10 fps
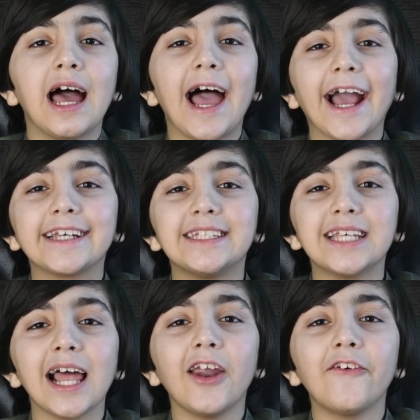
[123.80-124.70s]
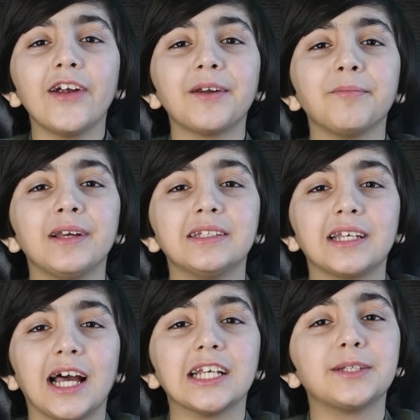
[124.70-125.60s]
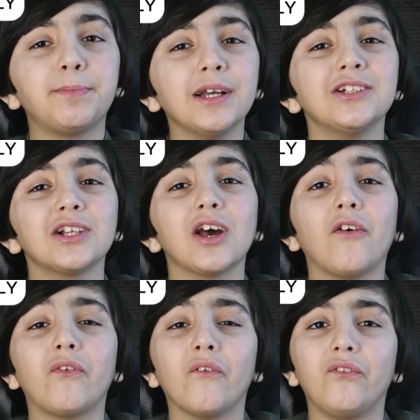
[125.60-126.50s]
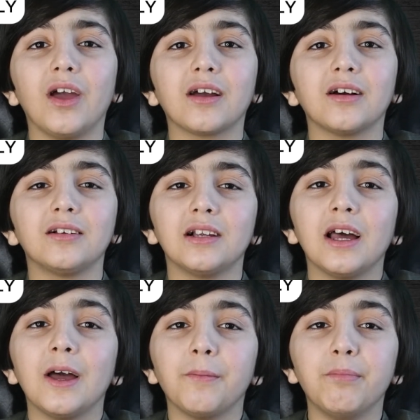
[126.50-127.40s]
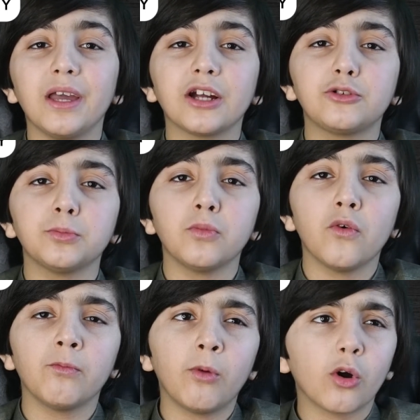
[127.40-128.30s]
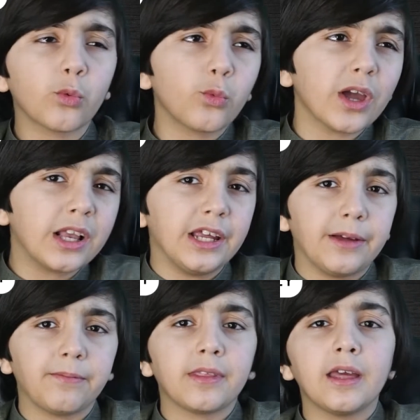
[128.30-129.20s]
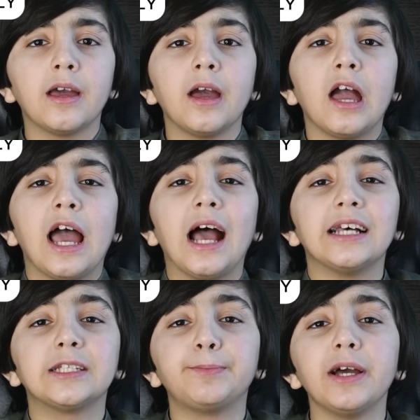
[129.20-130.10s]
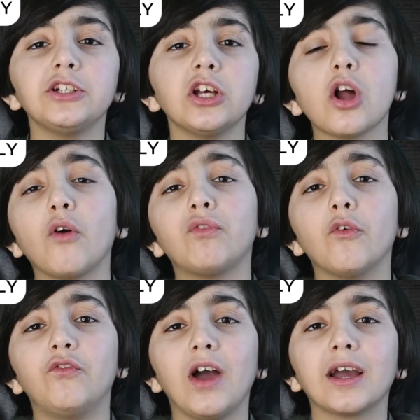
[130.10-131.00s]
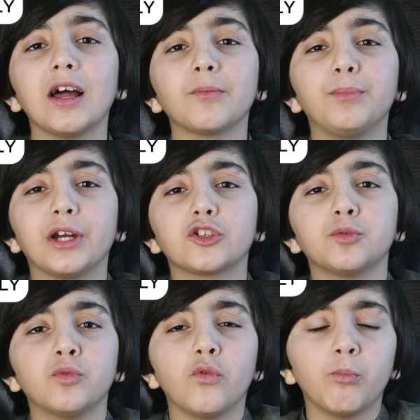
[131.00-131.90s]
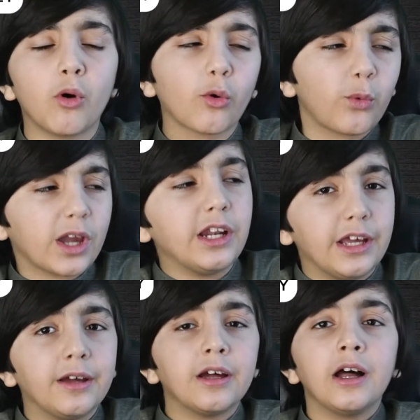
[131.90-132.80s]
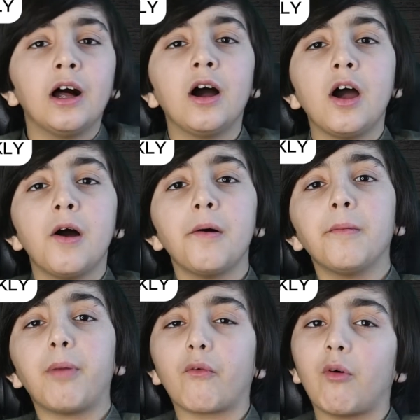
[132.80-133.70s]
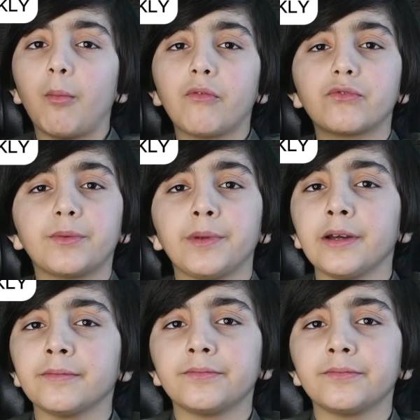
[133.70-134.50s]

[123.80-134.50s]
Accelerate means especially of a vehicle being to move more quickly. Especially of a vehicle being to move more quickly. Perform after me.